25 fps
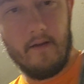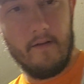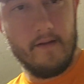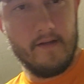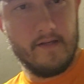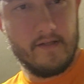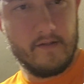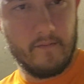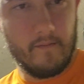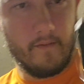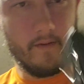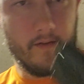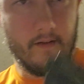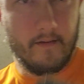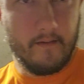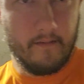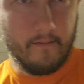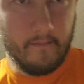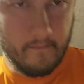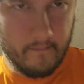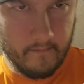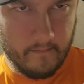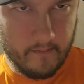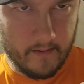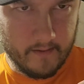this one
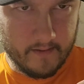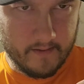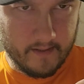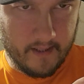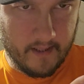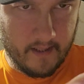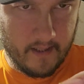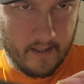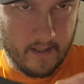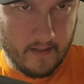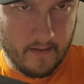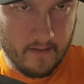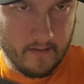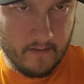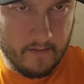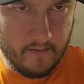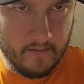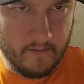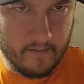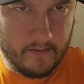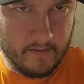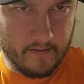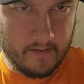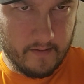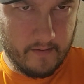doesn't get
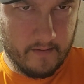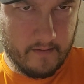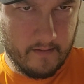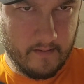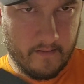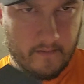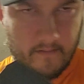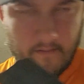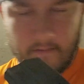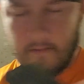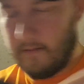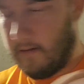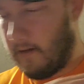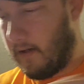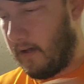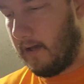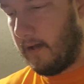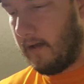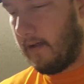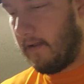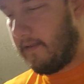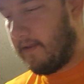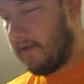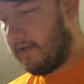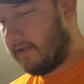used.
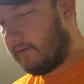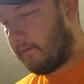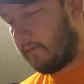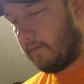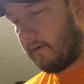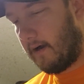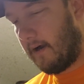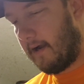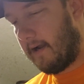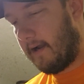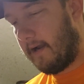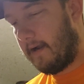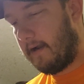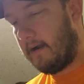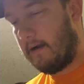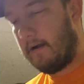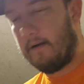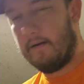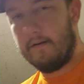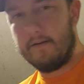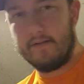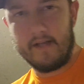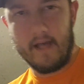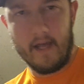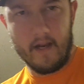This one right
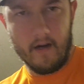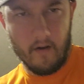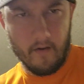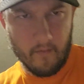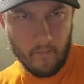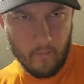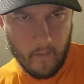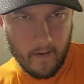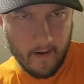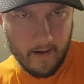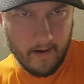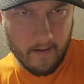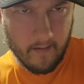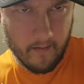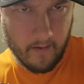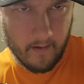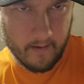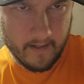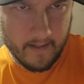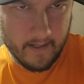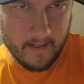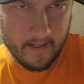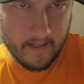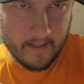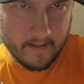here, it's got all the wear on
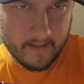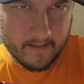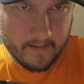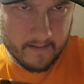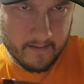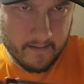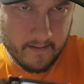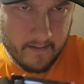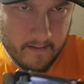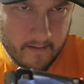it.